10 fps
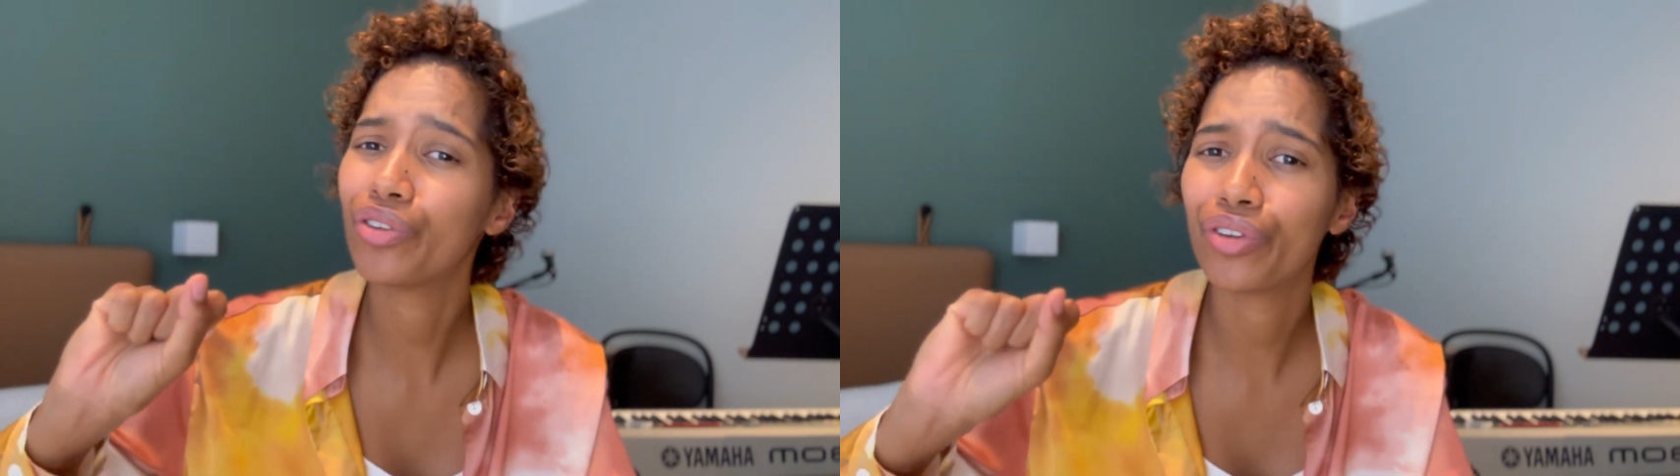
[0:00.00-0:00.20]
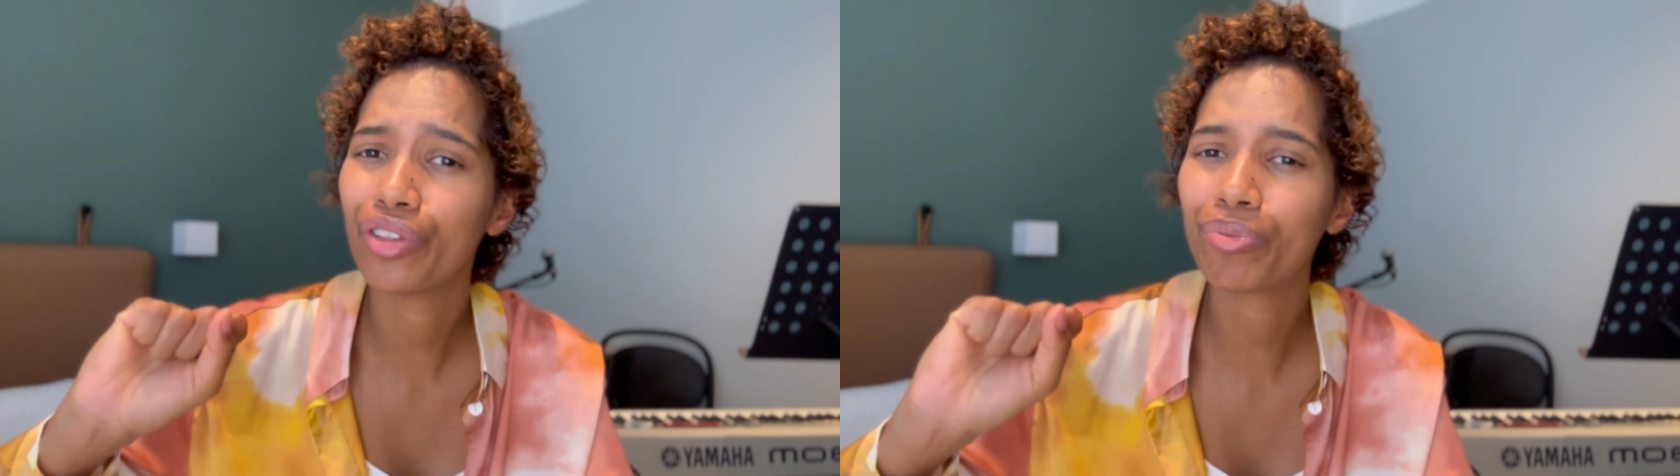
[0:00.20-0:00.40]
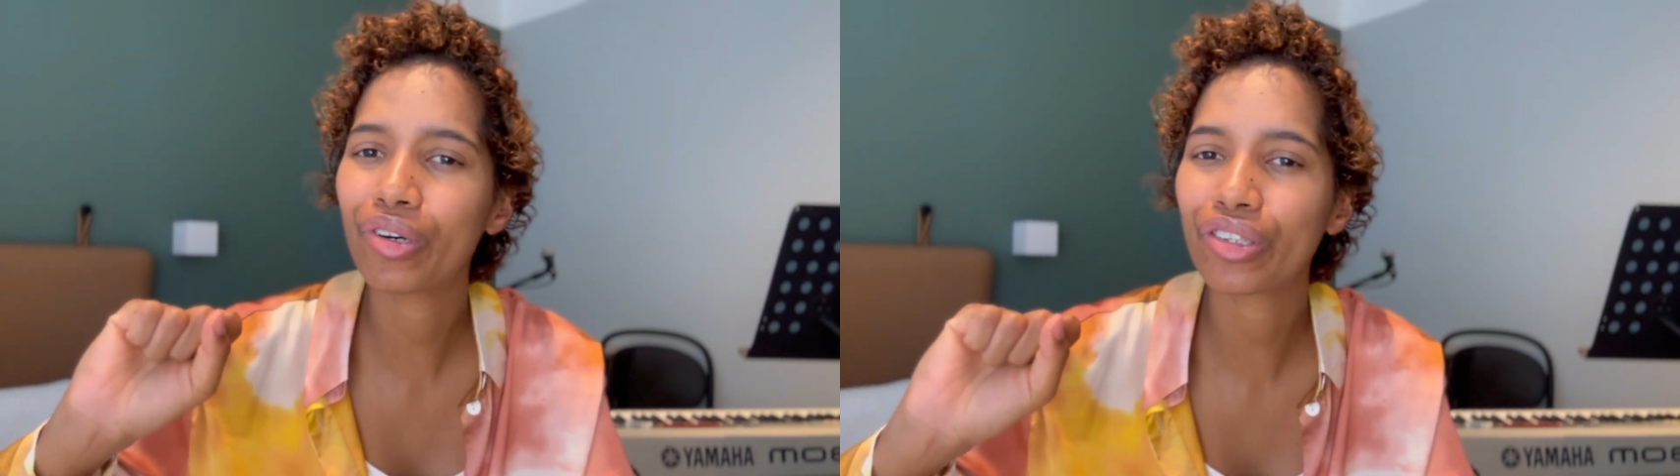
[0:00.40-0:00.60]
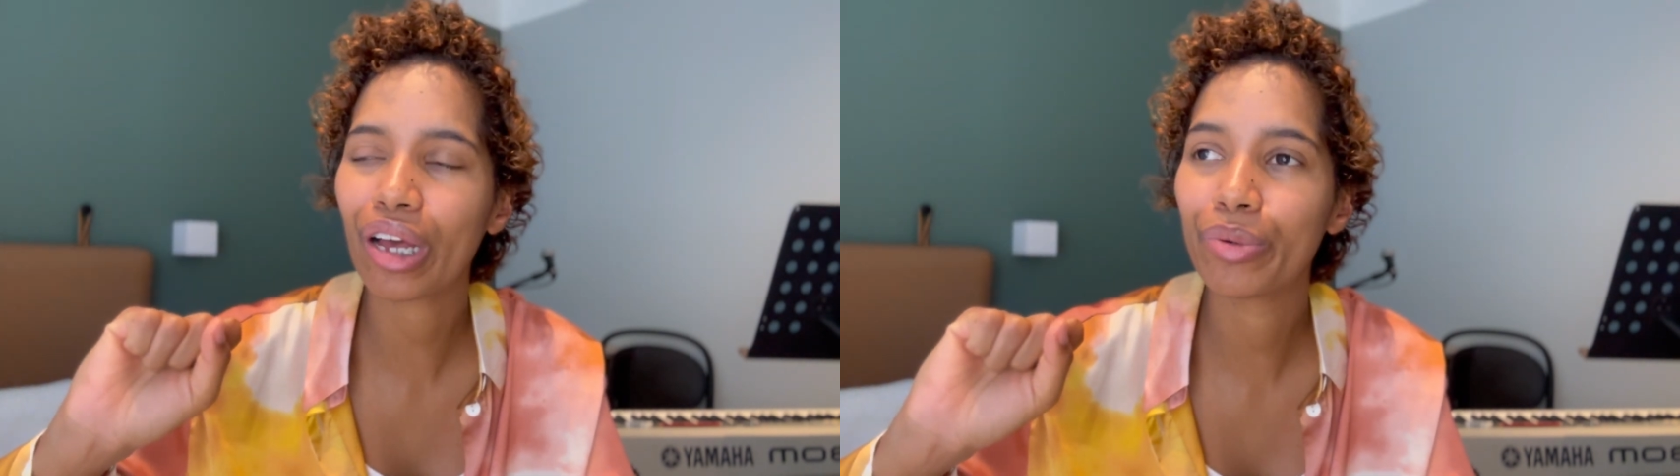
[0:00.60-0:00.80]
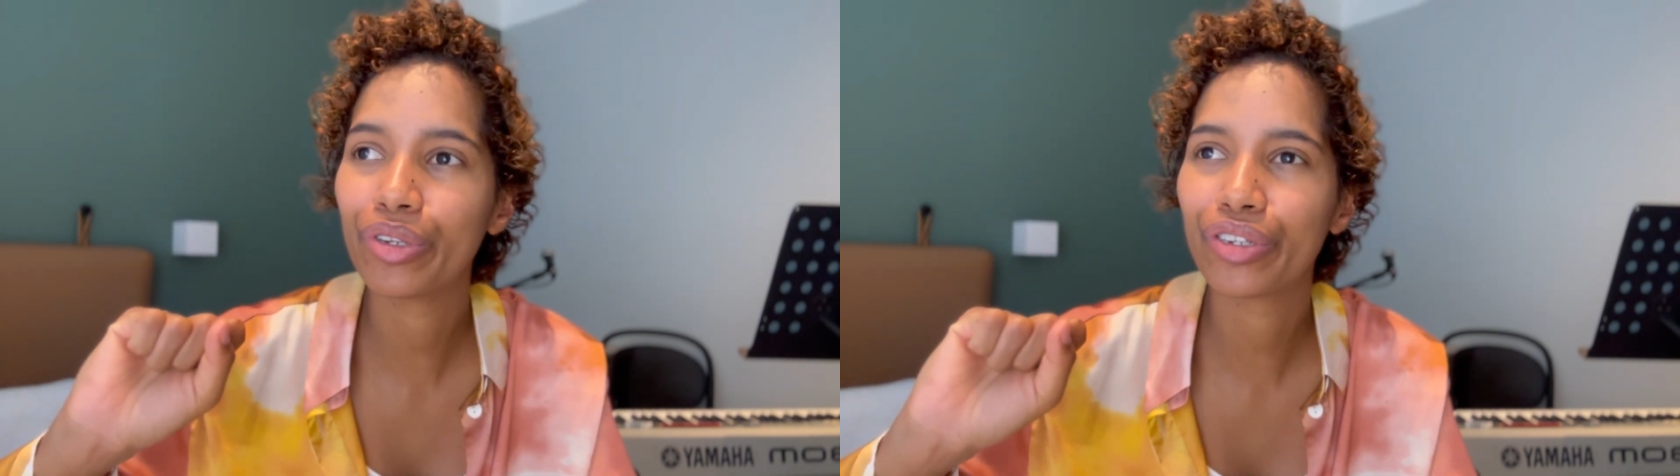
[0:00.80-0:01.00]
In the past I
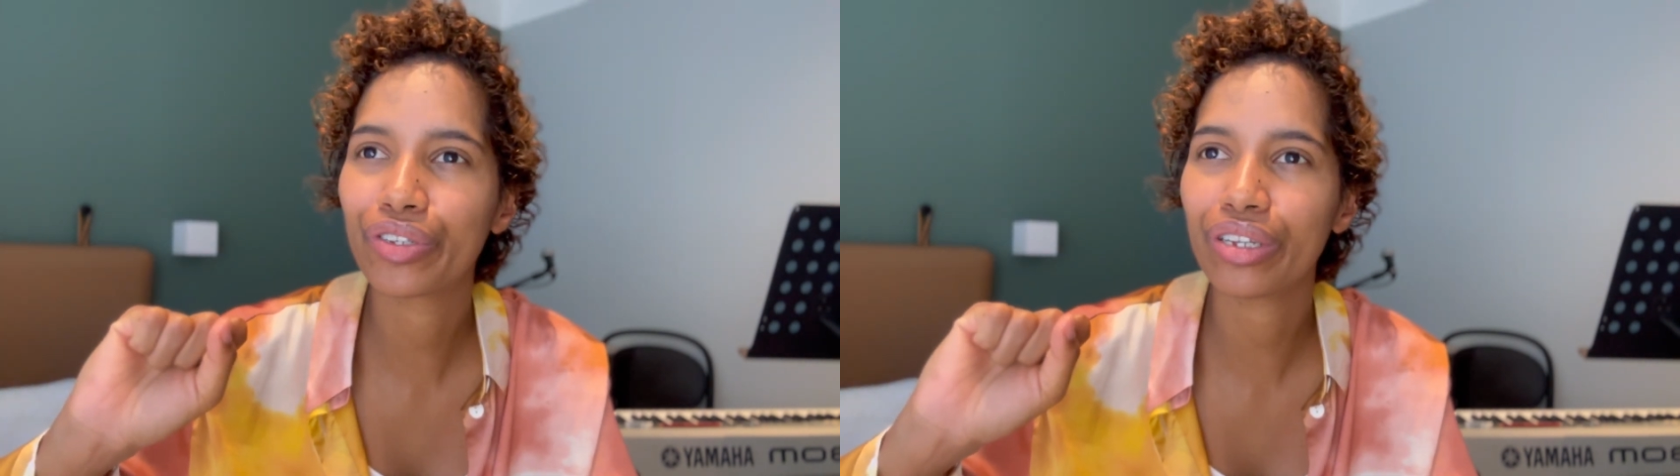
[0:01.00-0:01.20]
would just,